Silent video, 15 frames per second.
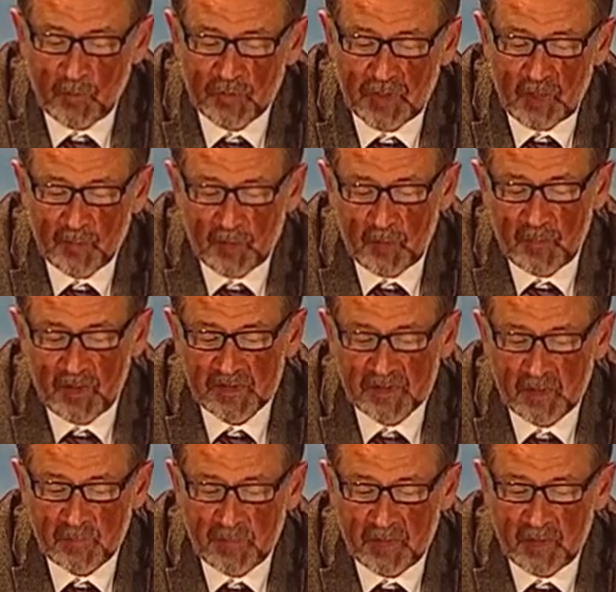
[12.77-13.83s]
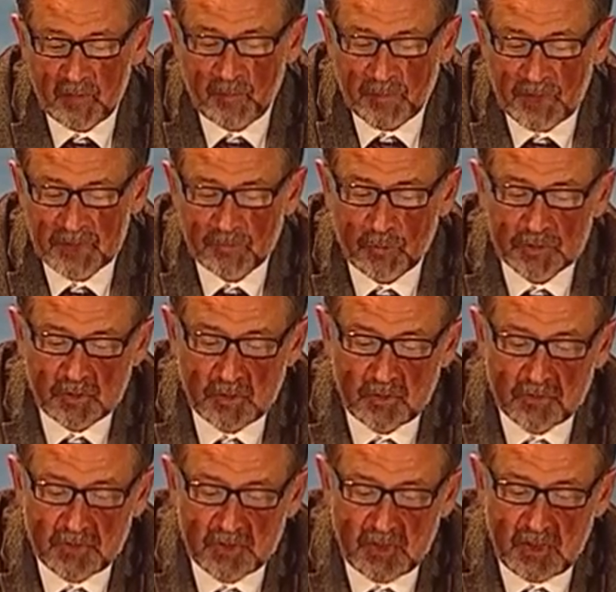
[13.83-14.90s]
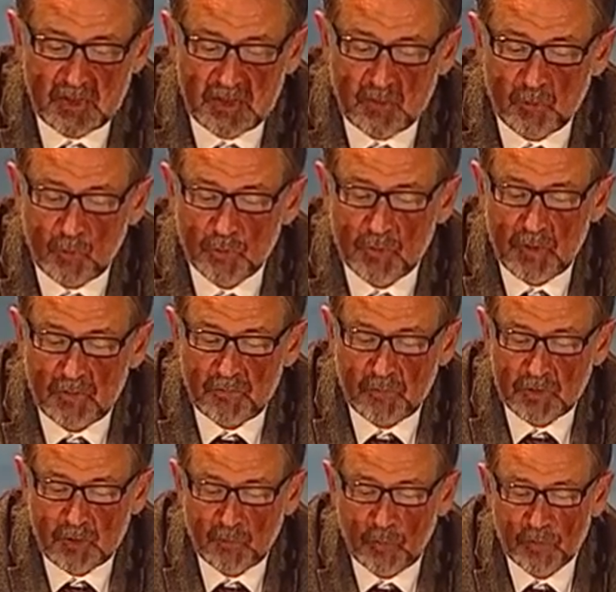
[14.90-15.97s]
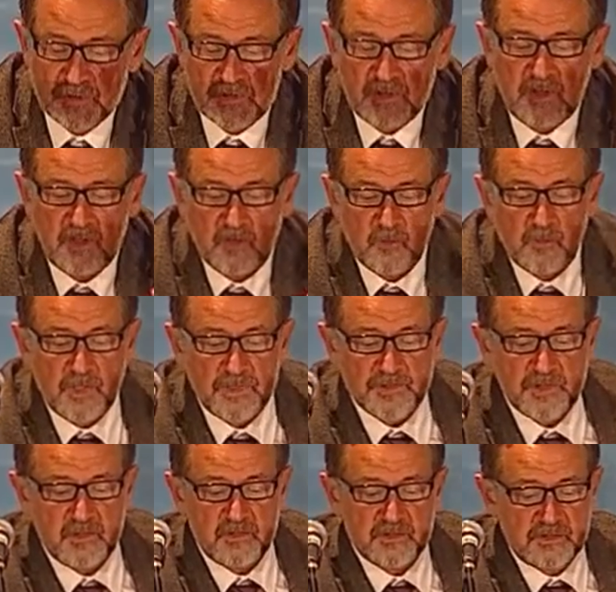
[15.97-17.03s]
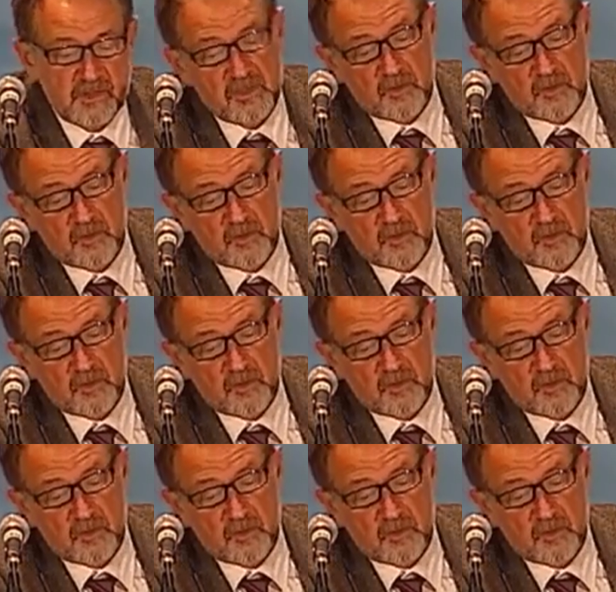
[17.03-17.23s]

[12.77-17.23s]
of the Center for Development of Remote Methods in Agriculture.